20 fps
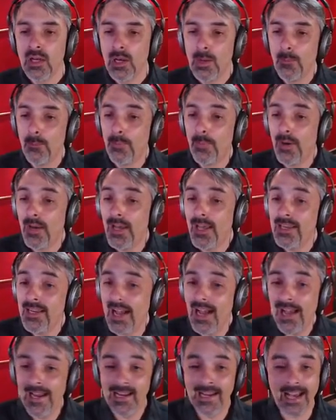But
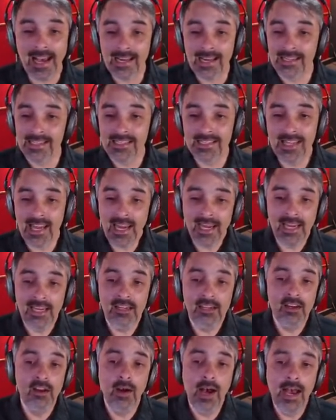I gotta say, you
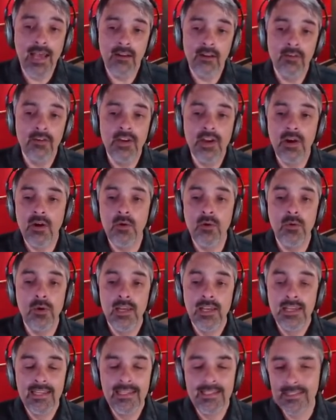know, I don't know
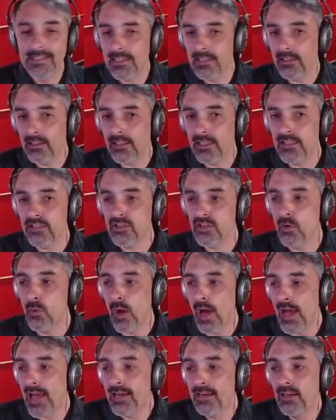diddly
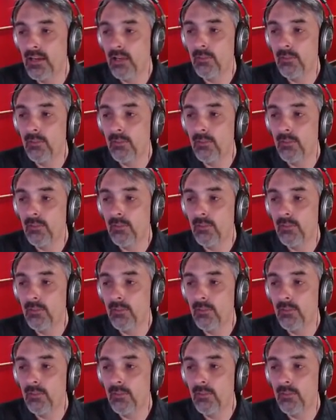squat.